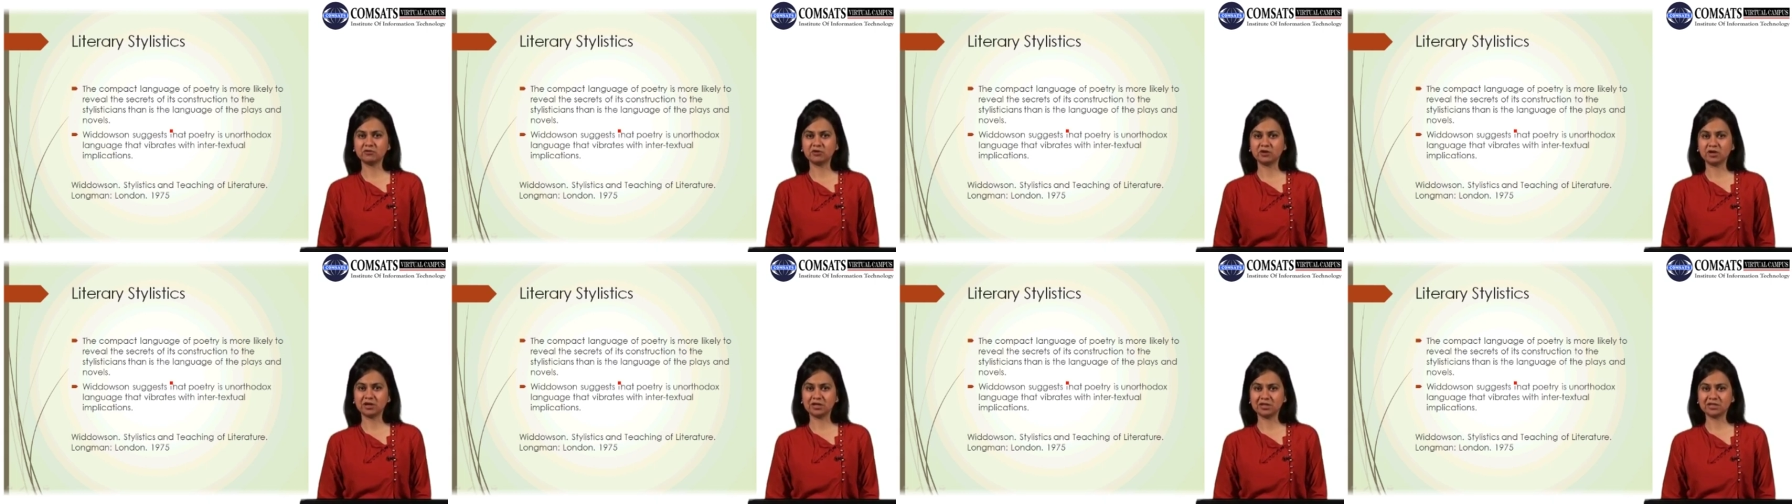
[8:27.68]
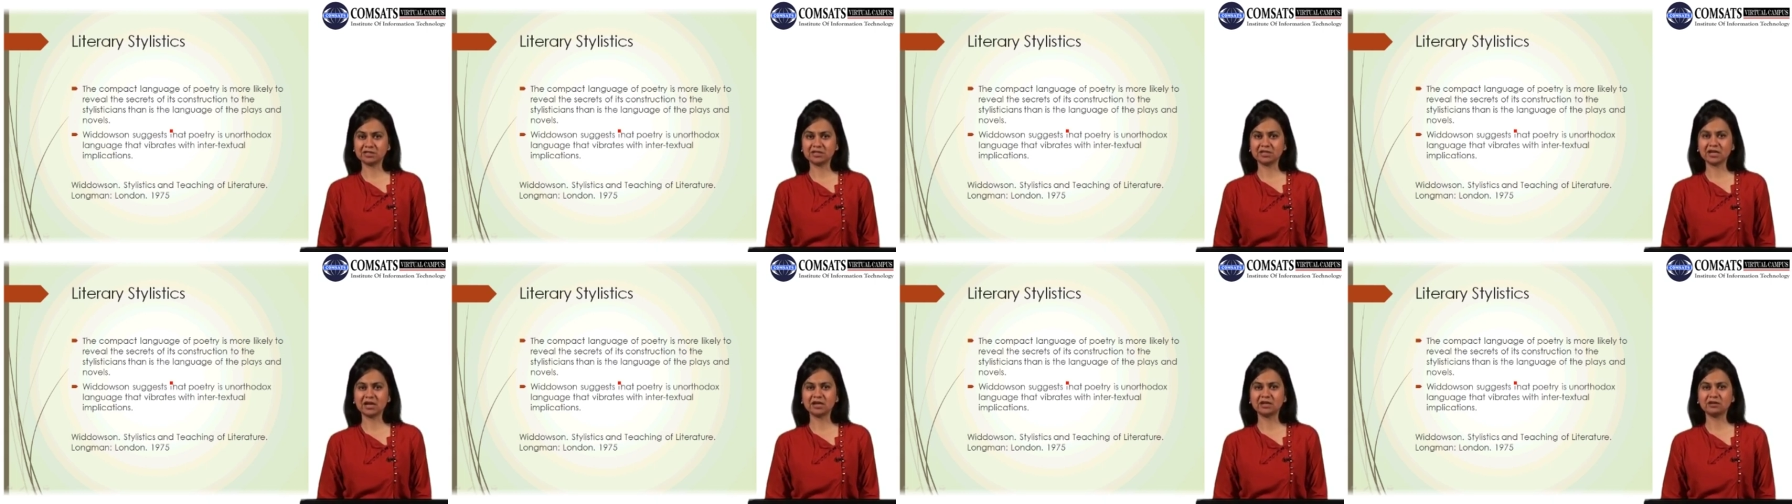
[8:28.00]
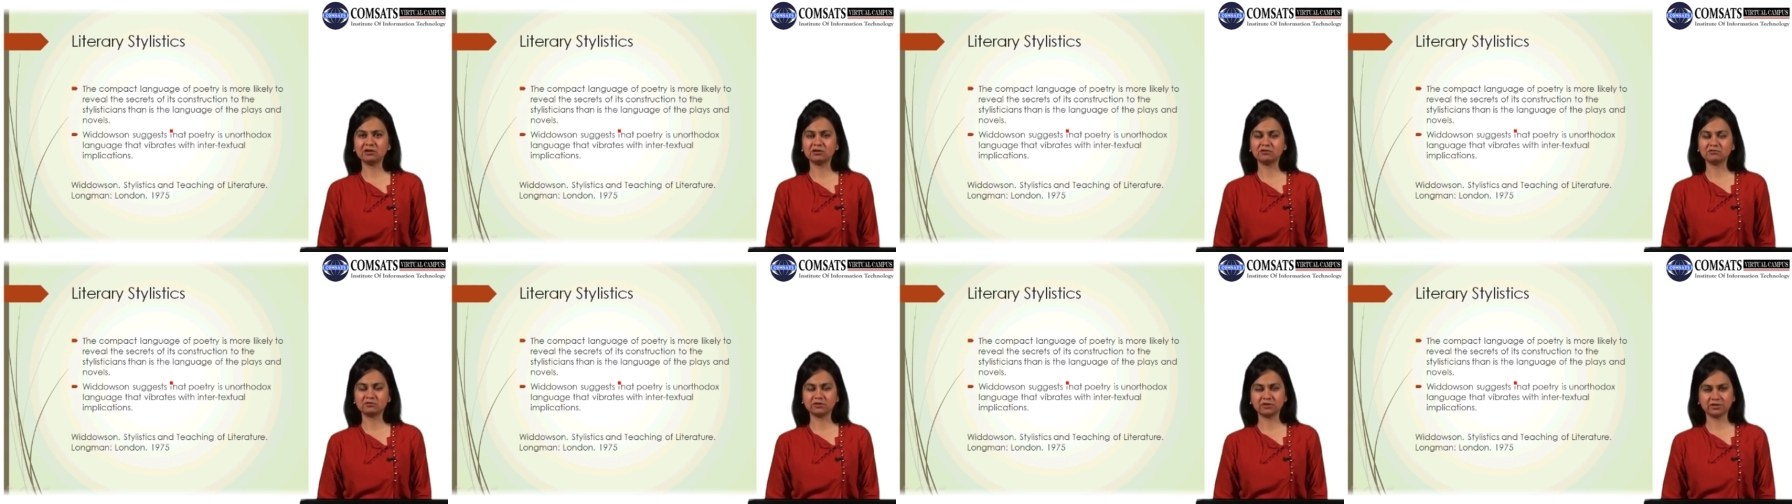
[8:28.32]
for
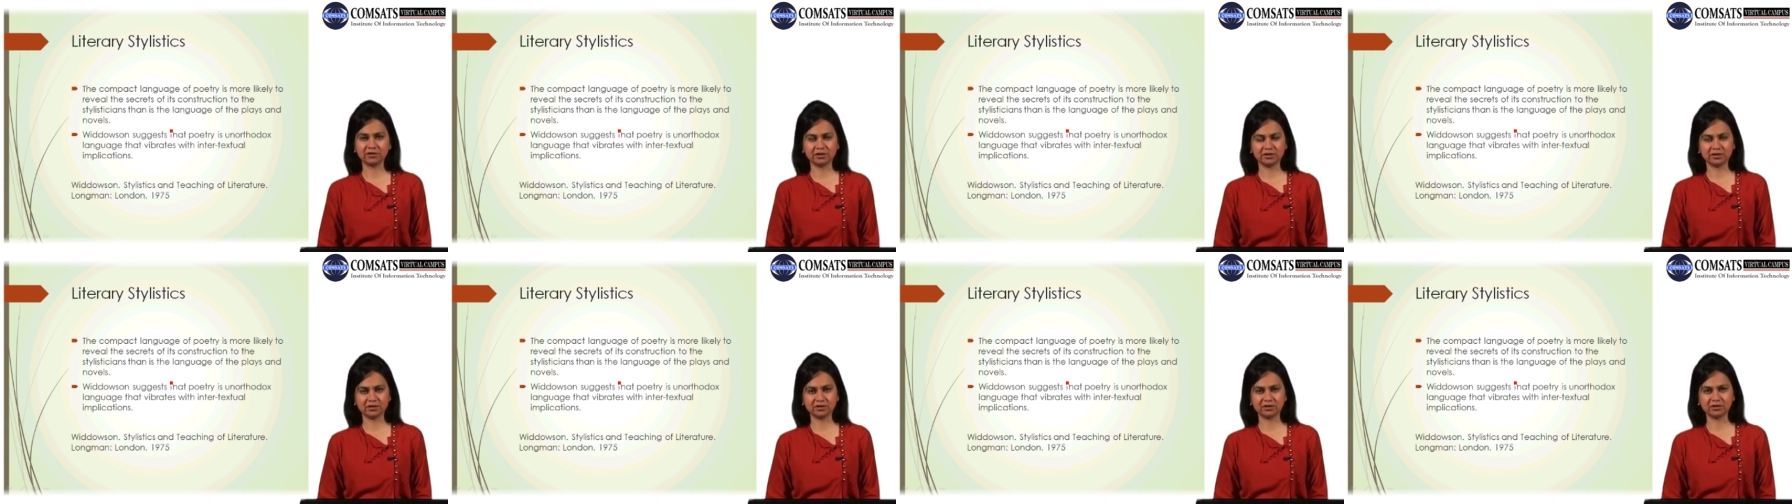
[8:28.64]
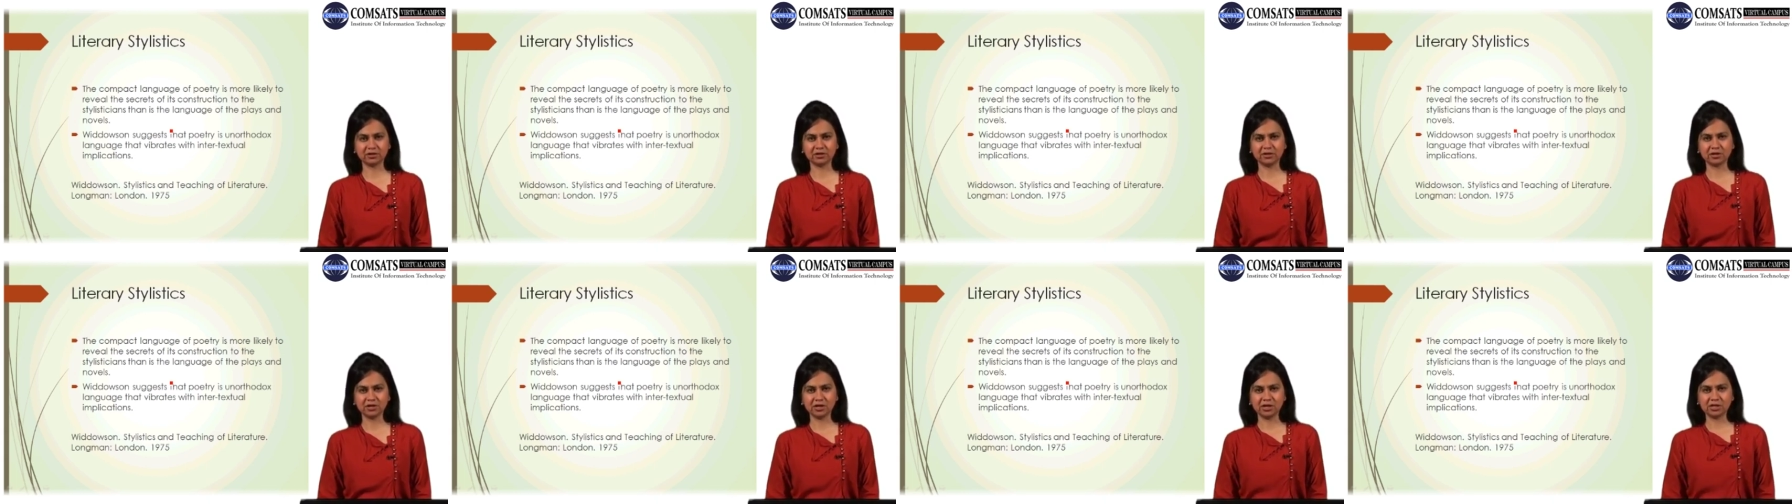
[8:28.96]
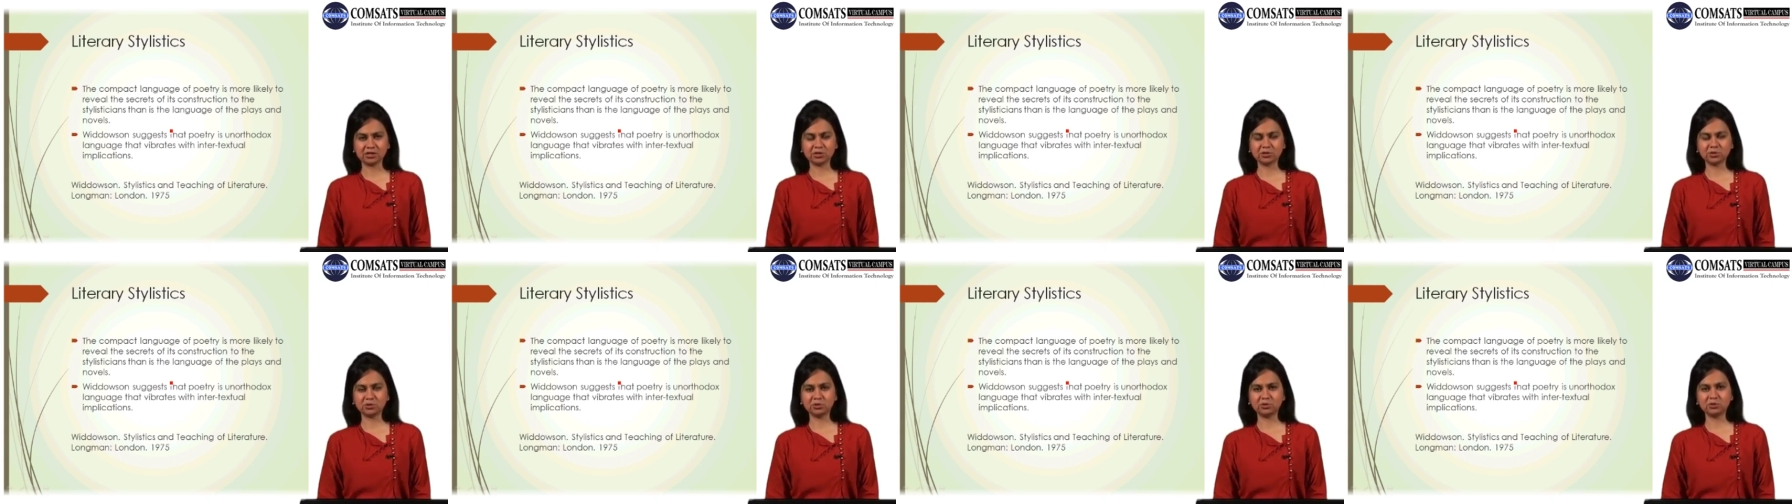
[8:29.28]
understanding of the reader.
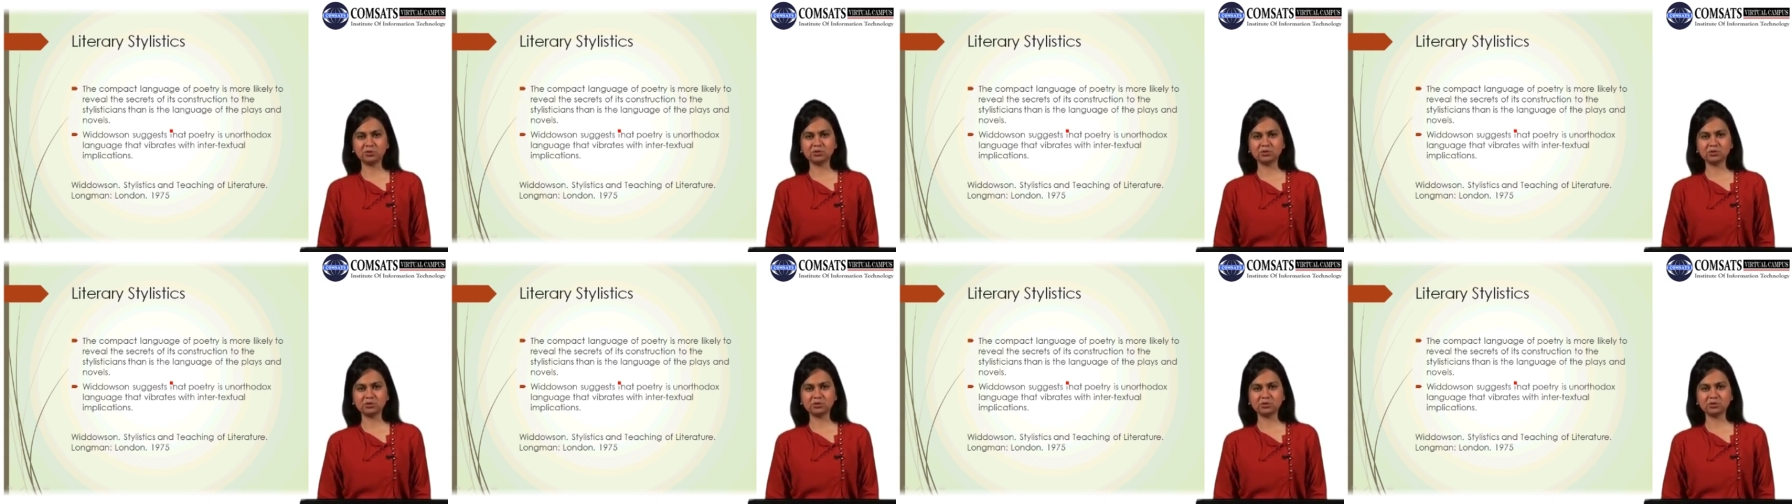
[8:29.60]
So